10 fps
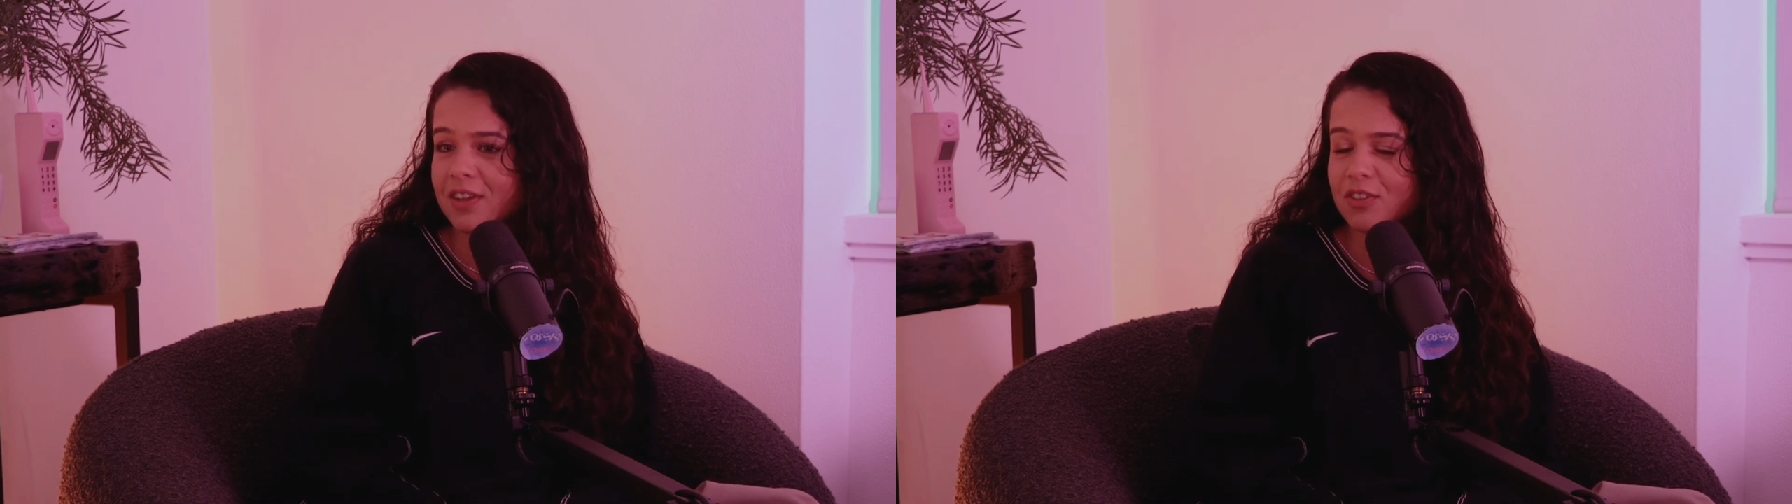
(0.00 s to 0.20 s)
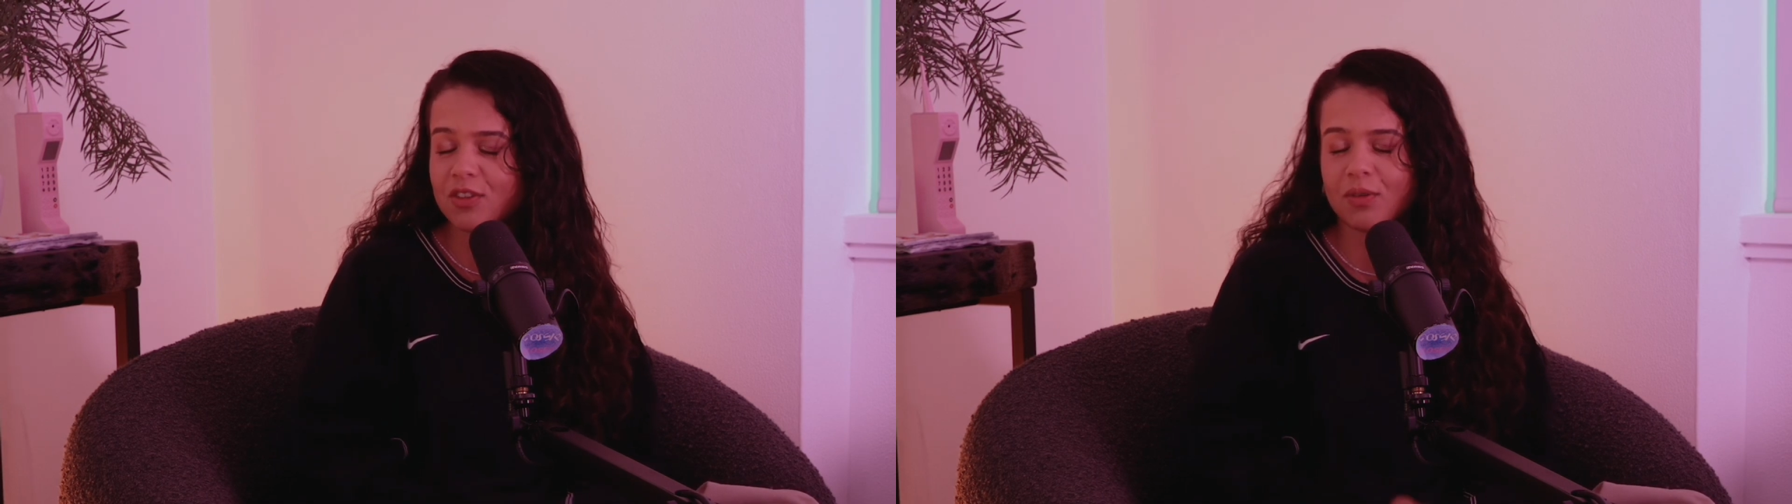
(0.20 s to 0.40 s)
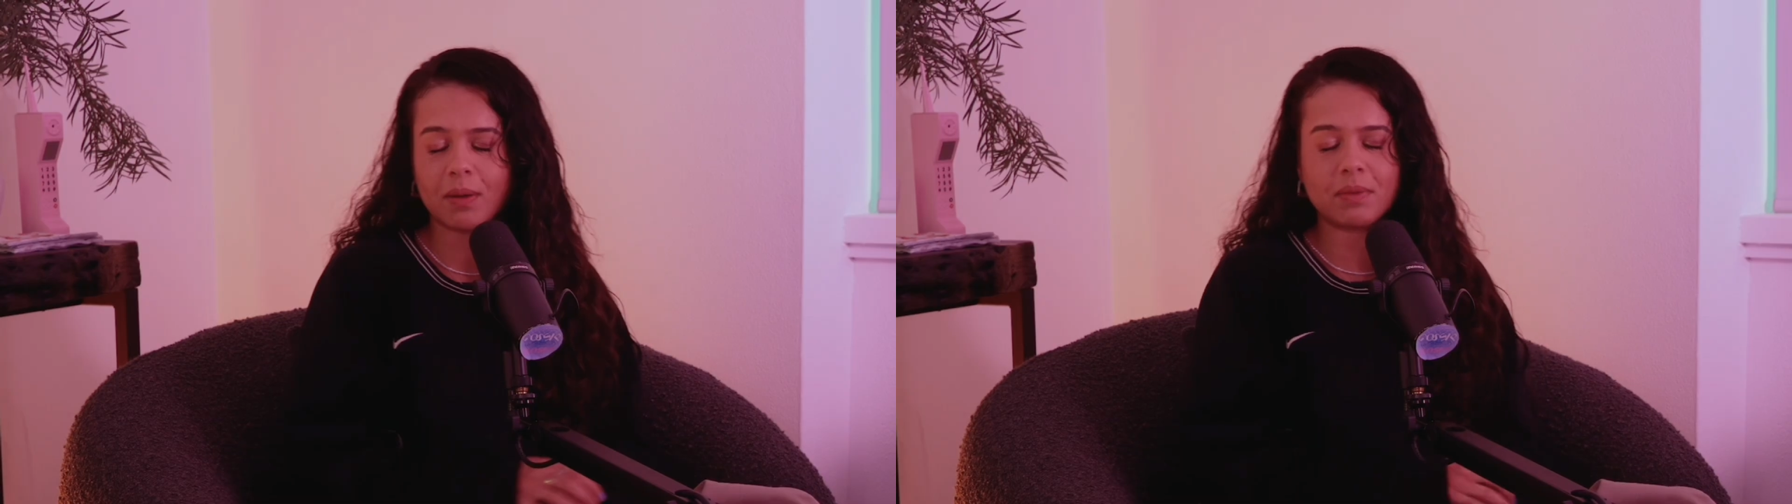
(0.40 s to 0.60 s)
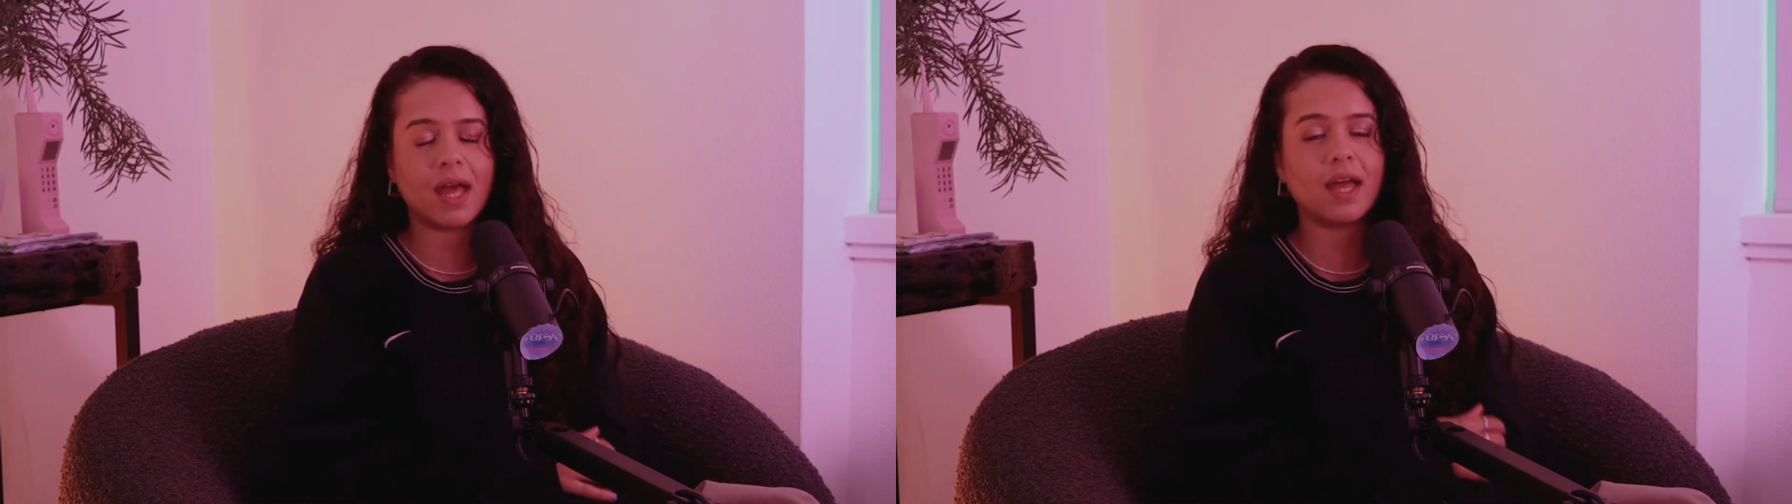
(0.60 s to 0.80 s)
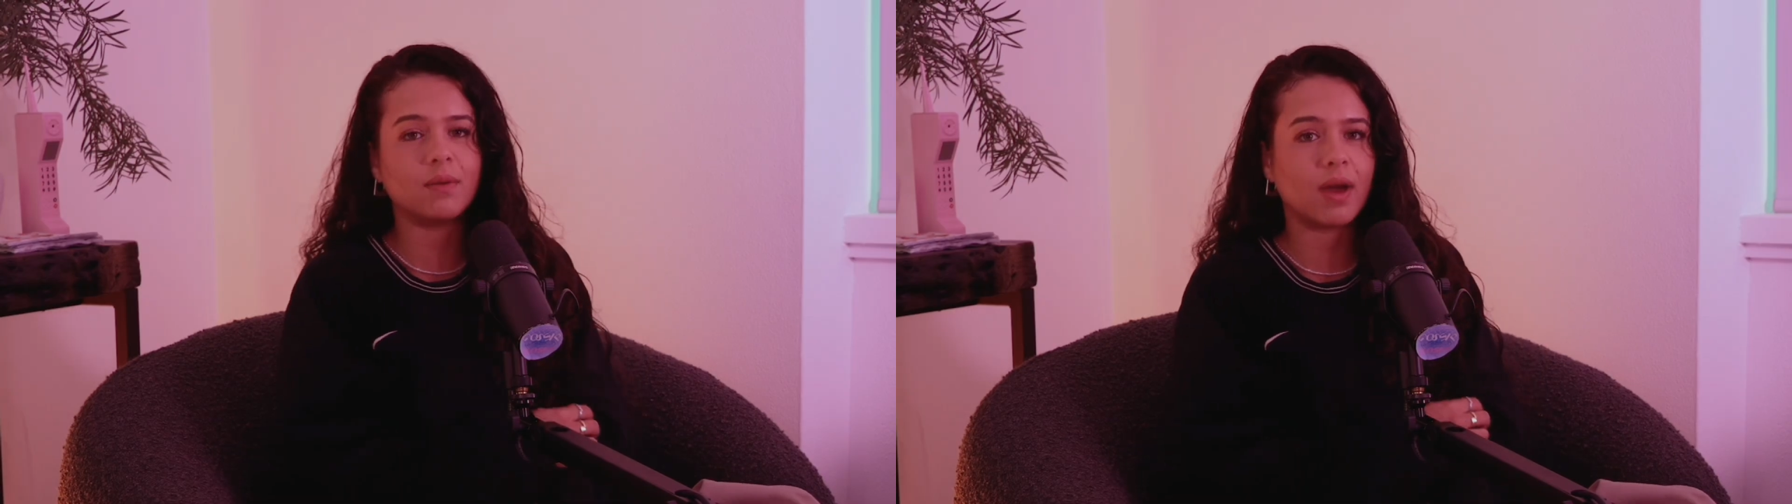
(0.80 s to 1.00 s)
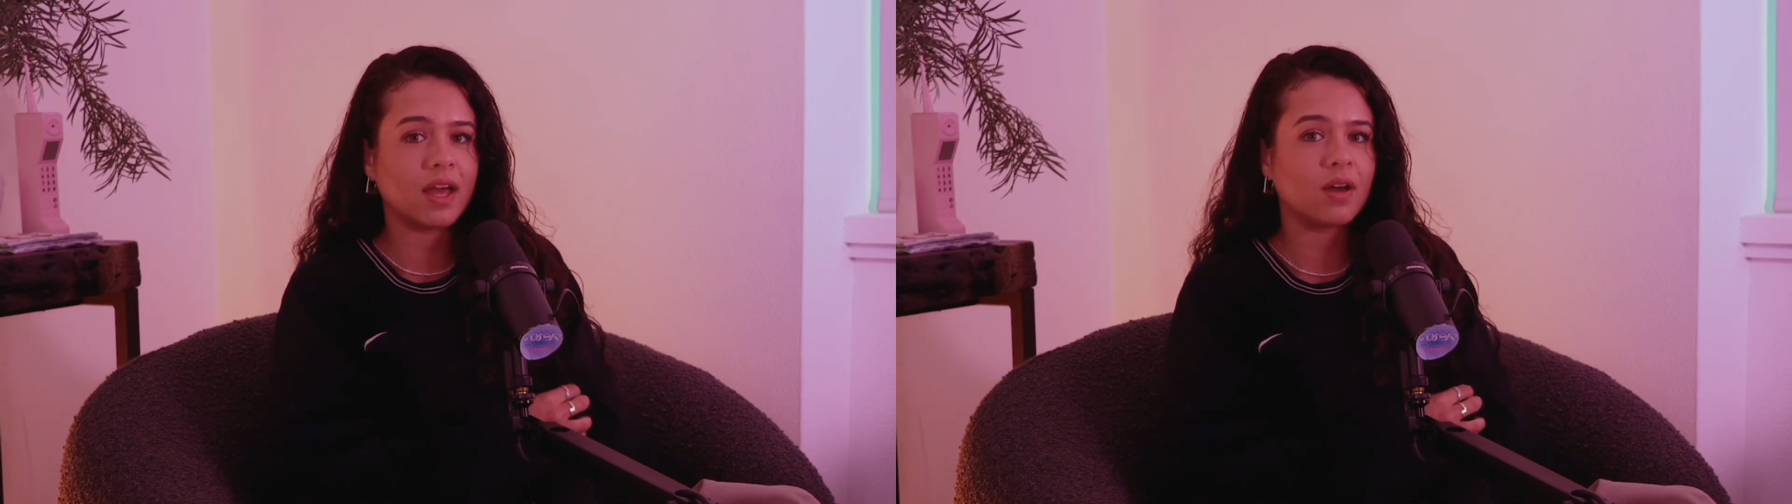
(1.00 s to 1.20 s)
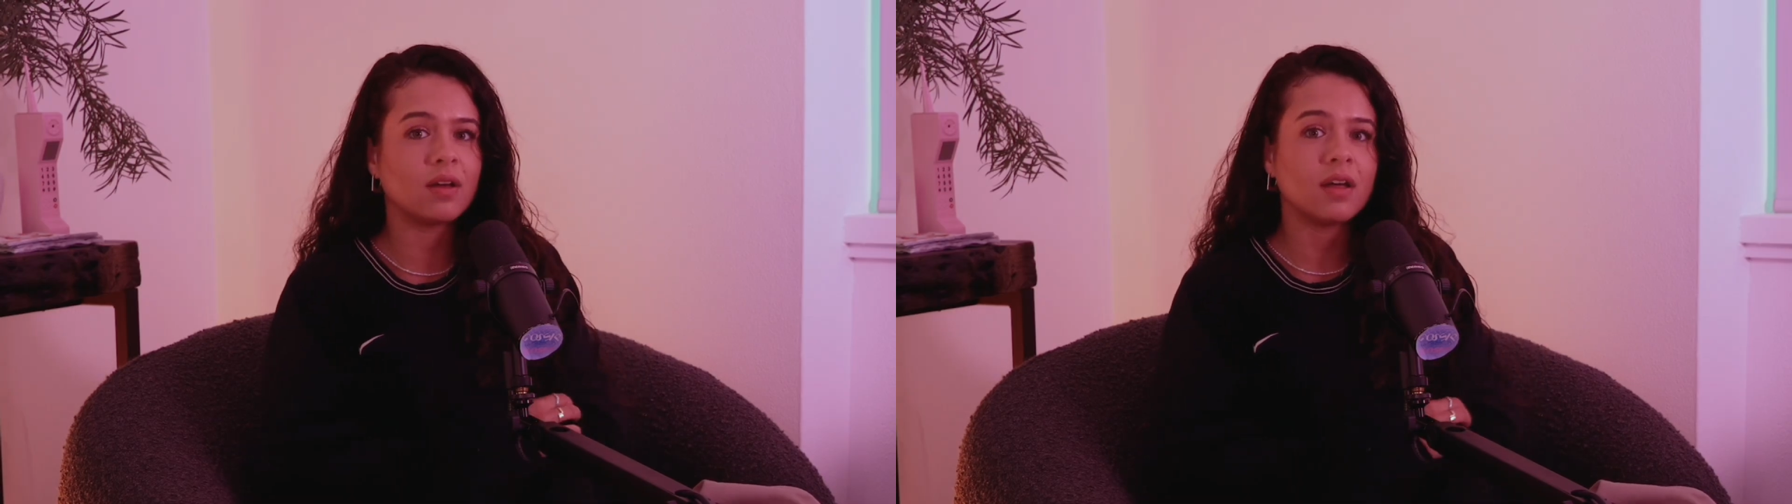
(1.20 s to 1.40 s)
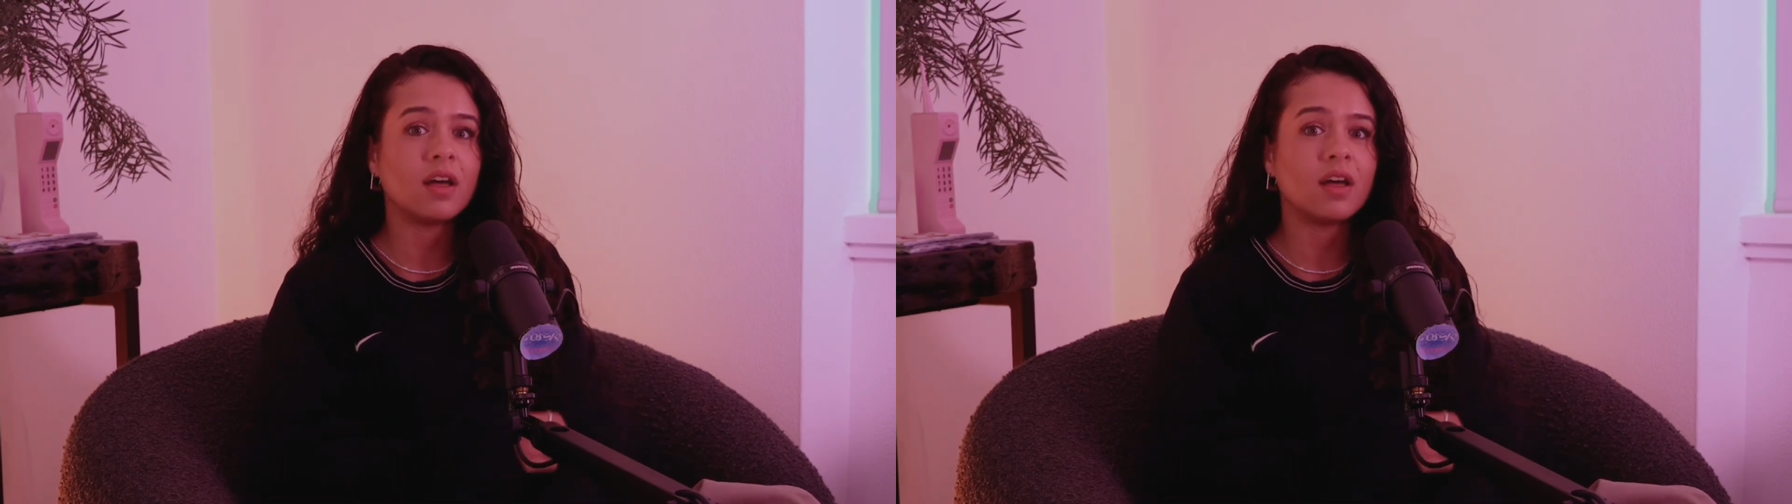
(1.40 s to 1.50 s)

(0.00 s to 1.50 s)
do you know what I mean? Anyway,